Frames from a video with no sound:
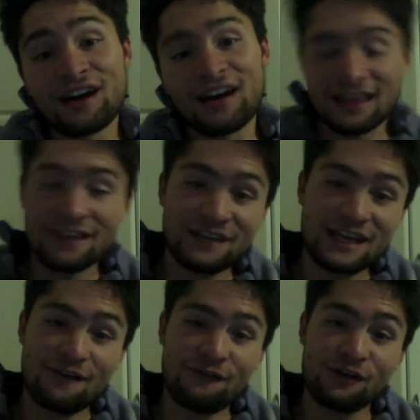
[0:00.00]
I live in
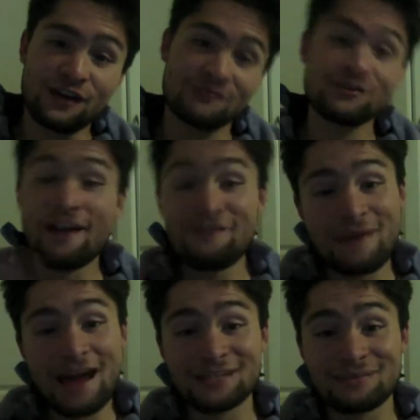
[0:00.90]
California. I'm driving
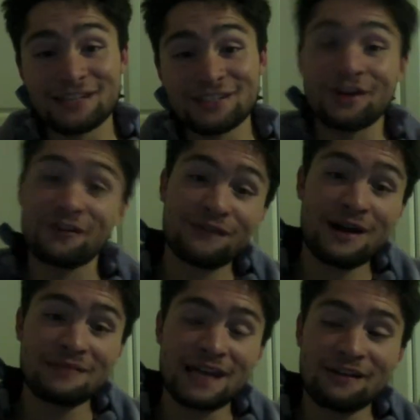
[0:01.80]
back to Minnesota
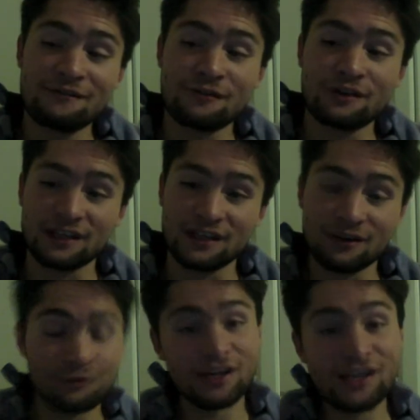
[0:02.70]
from California.
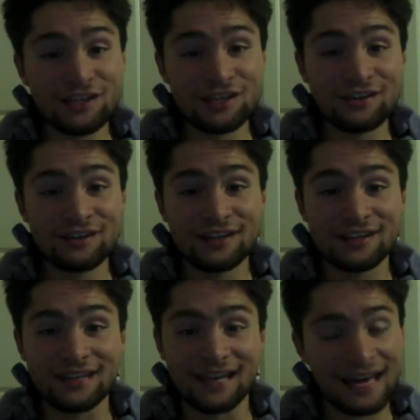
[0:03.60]
What are you
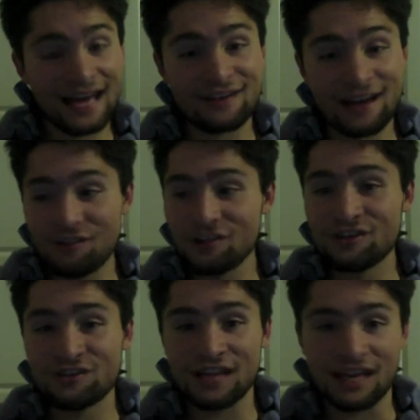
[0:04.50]
doing? Like, how how are
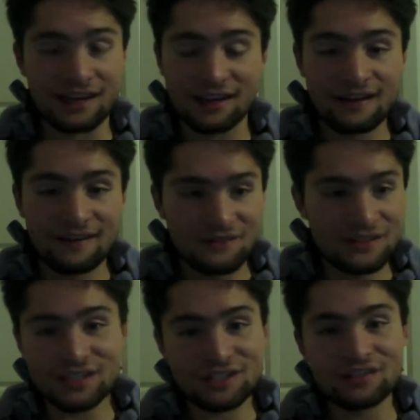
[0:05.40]
you? Like,
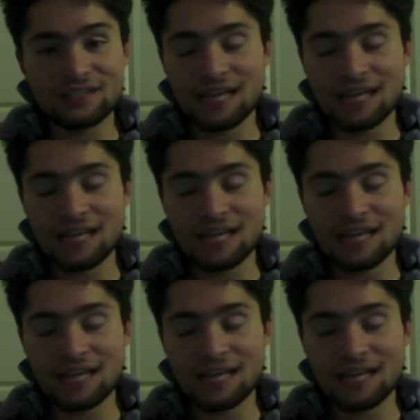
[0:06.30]
is this your diner?